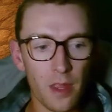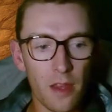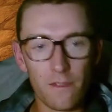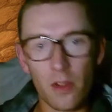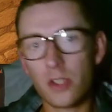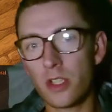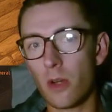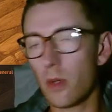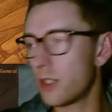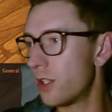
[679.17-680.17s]
First thing I
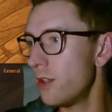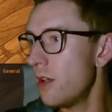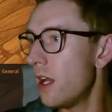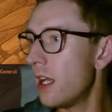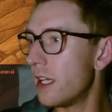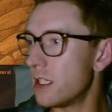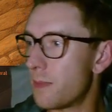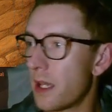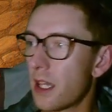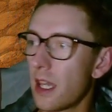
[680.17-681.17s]
want to do is
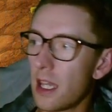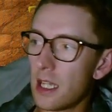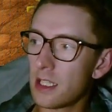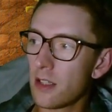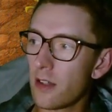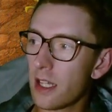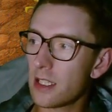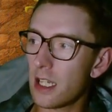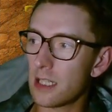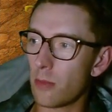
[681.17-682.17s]
pick intellect
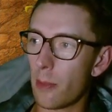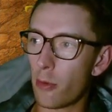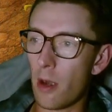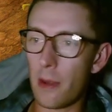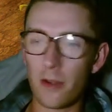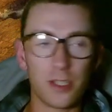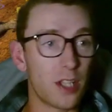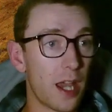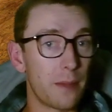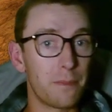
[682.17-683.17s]
as my primary
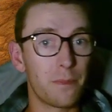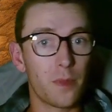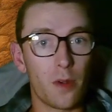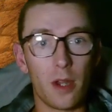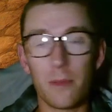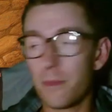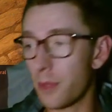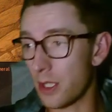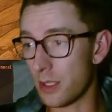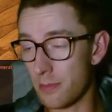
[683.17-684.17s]
stat, right?
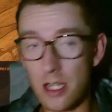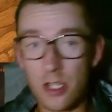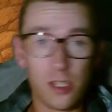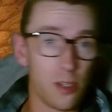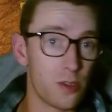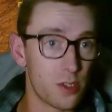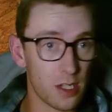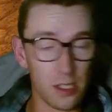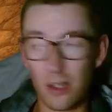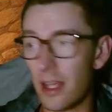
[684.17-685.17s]
Because mages use
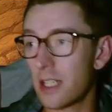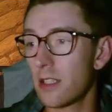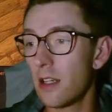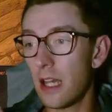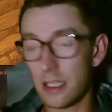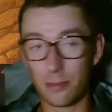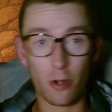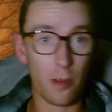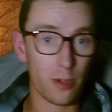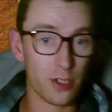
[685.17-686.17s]
intellect as a
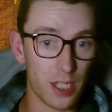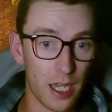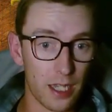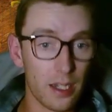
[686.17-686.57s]
primary stat.